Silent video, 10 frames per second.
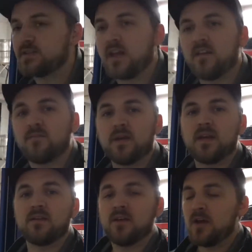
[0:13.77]
have
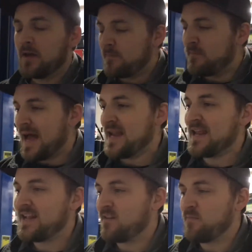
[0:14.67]
been biting
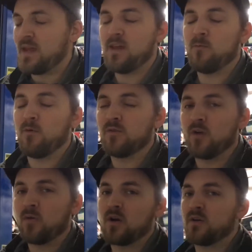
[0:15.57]
at the bit, wanting to know
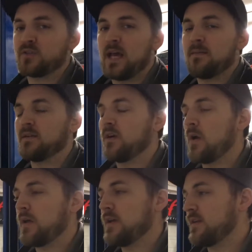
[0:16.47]
what all's happening
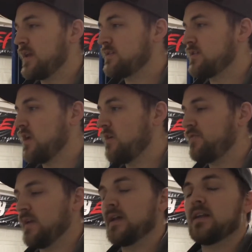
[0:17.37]
on it and that
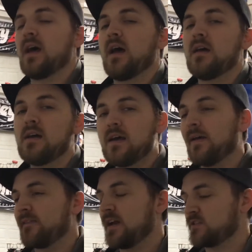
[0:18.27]
stuff, and
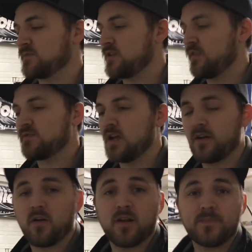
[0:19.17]
I've got some stuff done
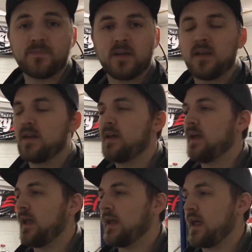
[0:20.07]
on it,
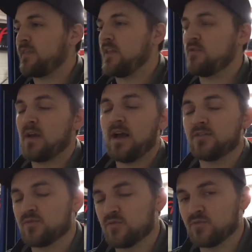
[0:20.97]
and I think you
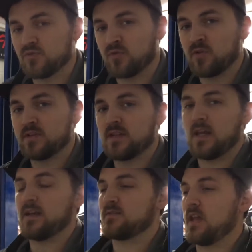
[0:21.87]
guys are going to enjoy
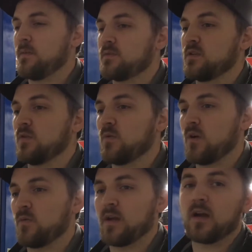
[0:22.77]
today's episode, what
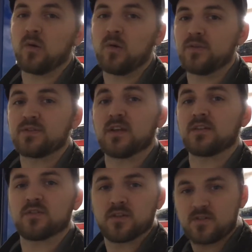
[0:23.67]
all we got going on this thing.
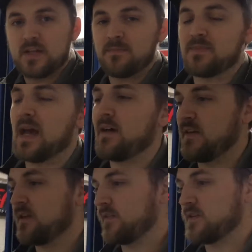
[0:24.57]
So let's deep dive
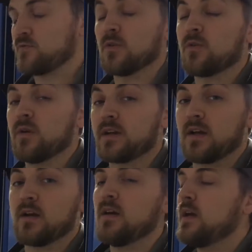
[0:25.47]
into this real quick
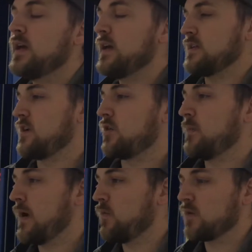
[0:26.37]
here and talk
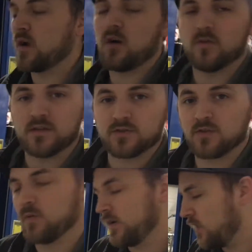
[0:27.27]
about what all is
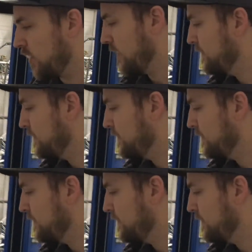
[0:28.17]
going on.